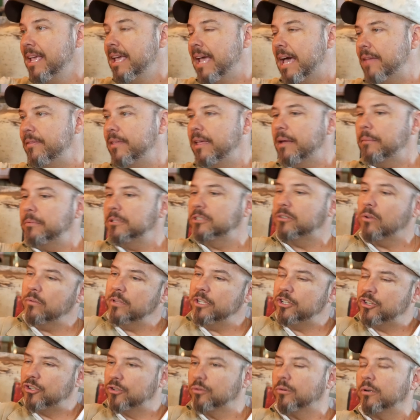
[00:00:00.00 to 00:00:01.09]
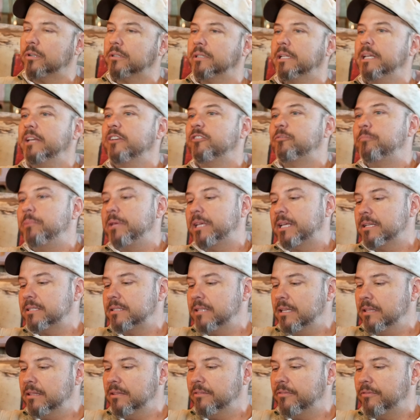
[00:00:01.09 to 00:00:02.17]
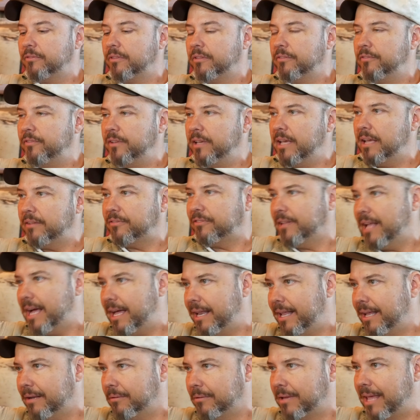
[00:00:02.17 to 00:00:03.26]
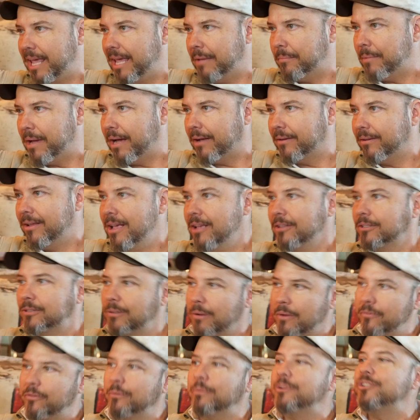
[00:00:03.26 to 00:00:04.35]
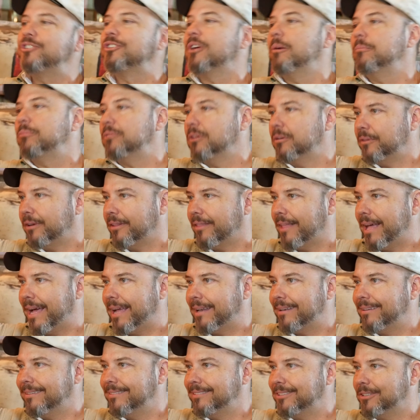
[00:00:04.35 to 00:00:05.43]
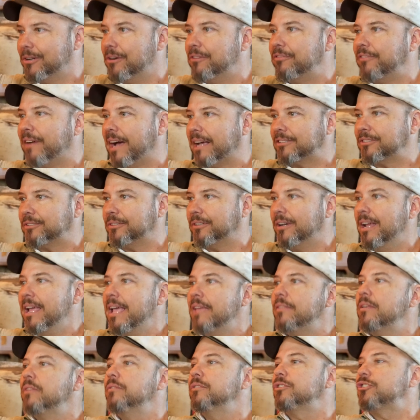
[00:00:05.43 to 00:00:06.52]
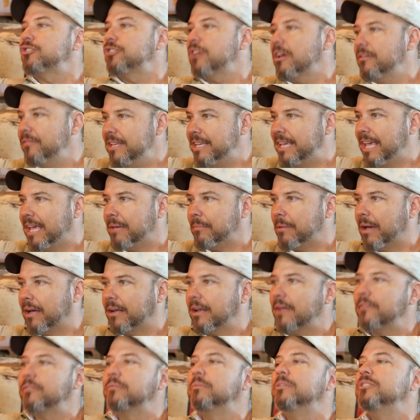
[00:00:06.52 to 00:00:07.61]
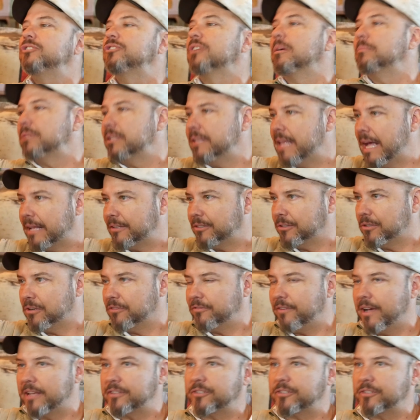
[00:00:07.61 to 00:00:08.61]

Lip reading: And it was only short-lived because then the V8 flathead came out. So everyone jumped over to that to go faster. And then the Chevy came out. Everyone jumped to that to go faster.